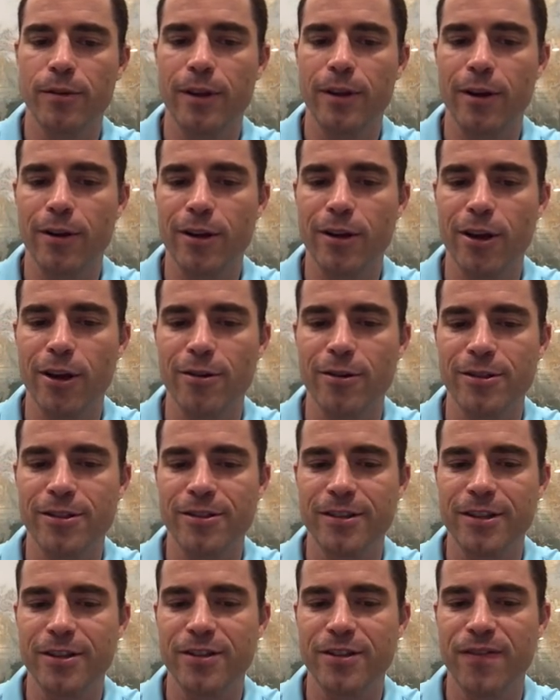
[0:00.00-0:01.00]
there it goes.
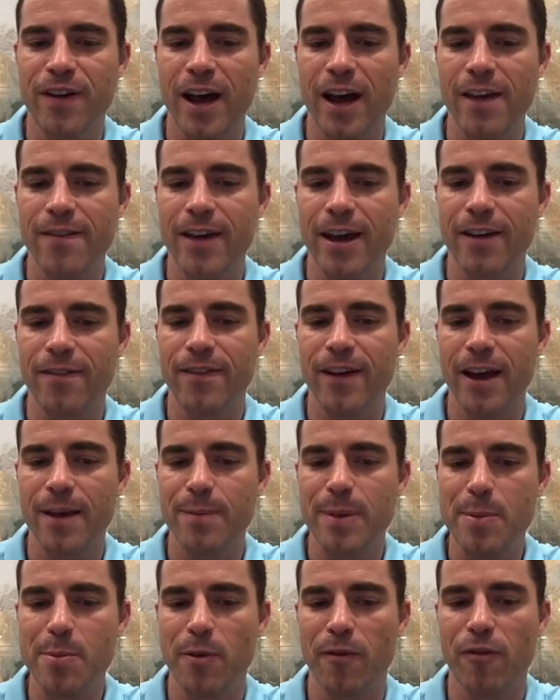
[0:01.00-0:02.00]
So there's five out of
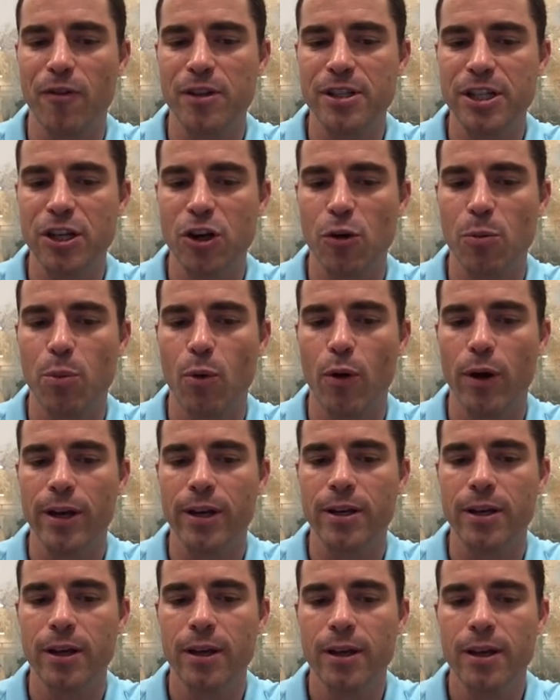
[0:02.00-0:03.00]
five people for
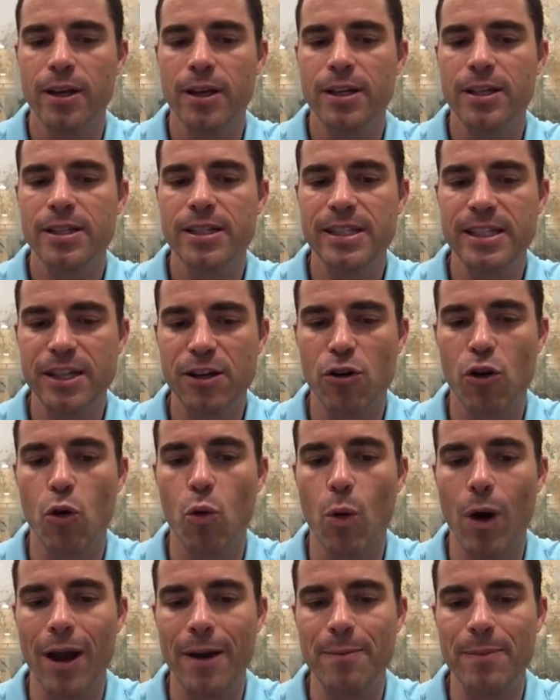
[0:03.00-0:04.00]
0.01
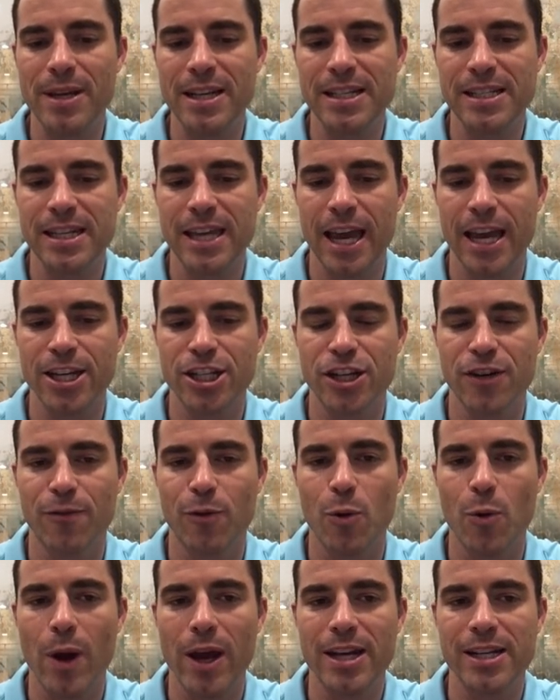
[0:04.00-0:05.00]
BCH. And
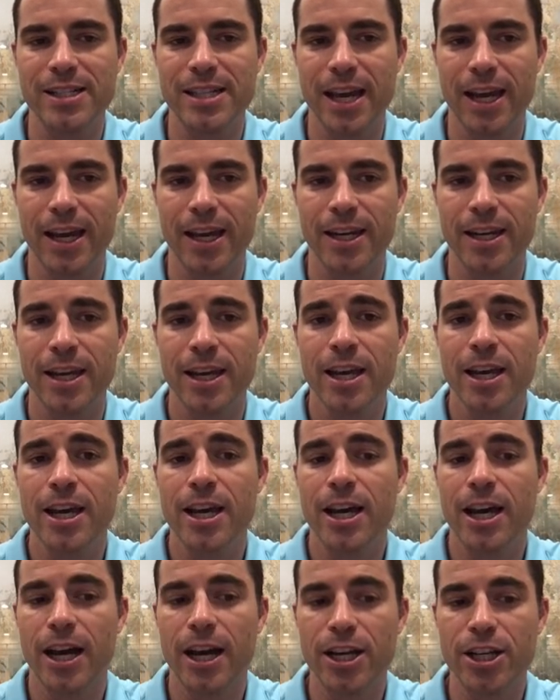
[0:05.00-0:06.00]
if we wait a second,
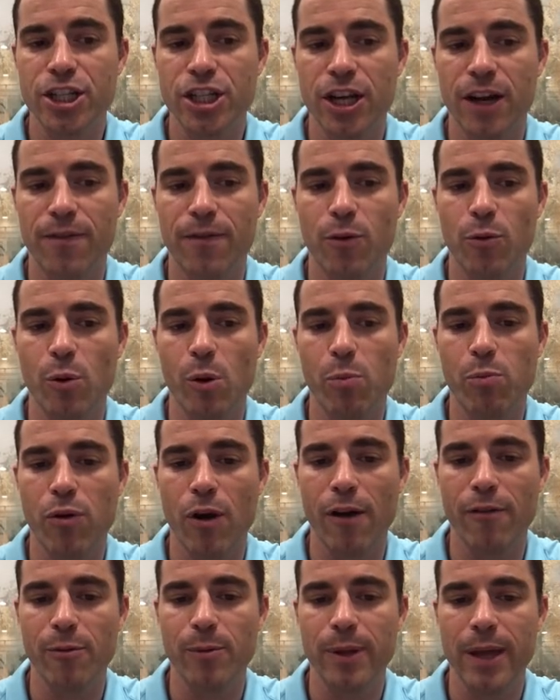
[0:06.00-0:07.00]
a shuffle will
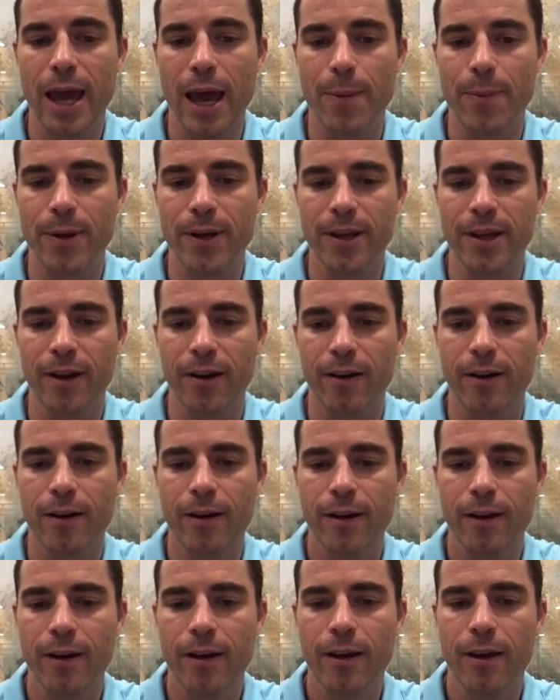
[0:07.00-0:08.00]
probably happen here.
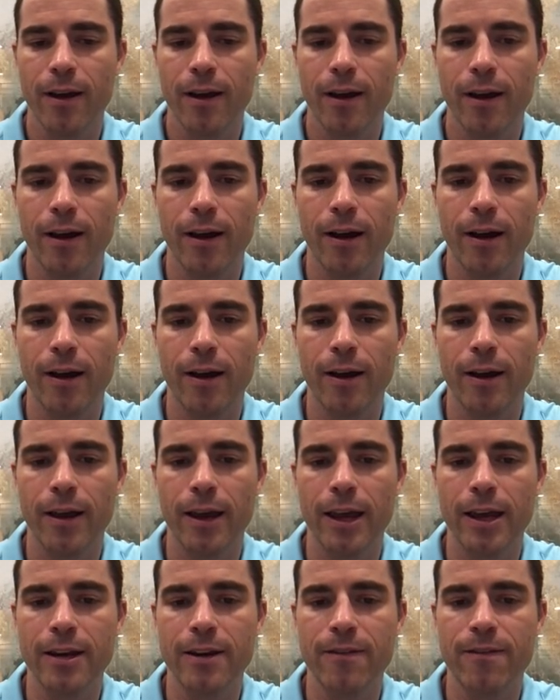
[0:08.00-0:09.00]

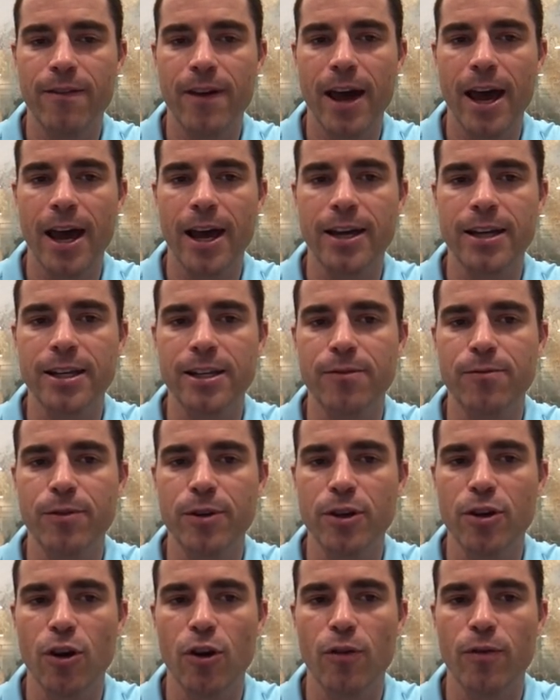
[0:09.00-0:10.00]
And in fact, if
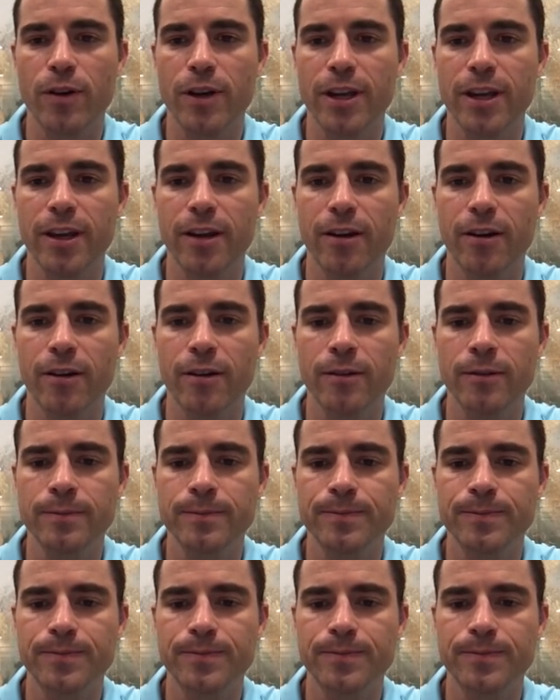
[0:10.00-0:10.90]
we go over here